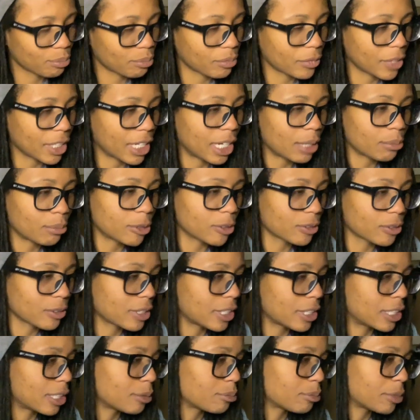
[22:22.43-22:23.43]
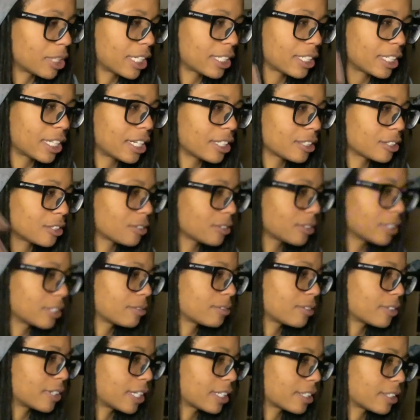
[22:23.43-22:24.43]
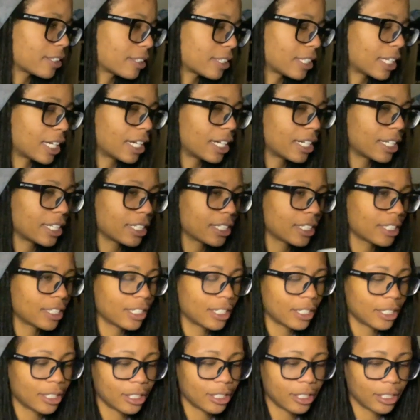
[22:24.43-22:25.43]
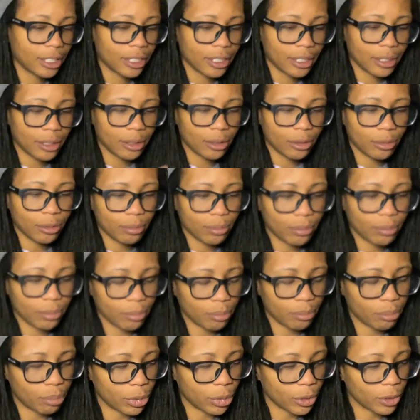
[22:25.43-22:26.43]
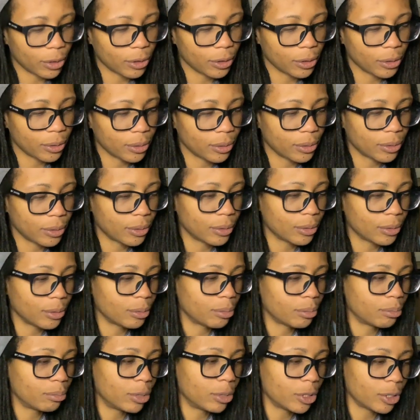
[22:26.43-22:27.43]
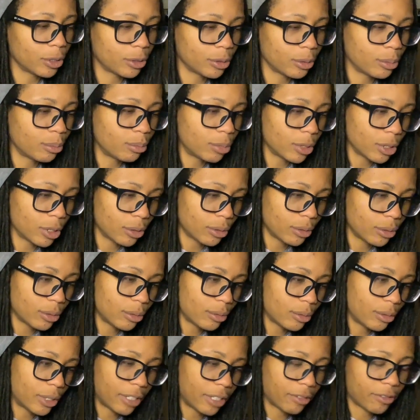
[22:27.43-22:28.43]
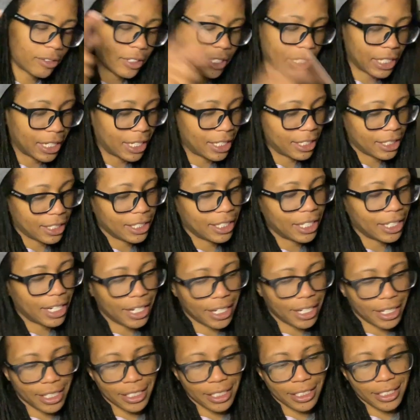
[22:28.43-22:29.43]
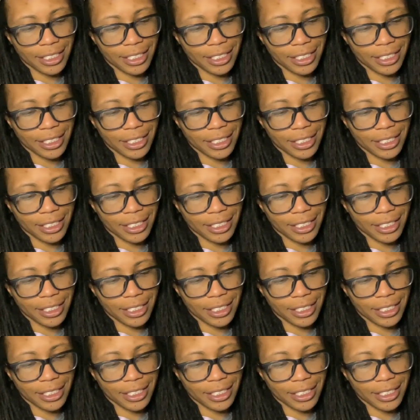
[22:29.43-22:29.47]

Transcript: Not Mortal Kombat, not Street Fighter, not Blue, I forgot, not...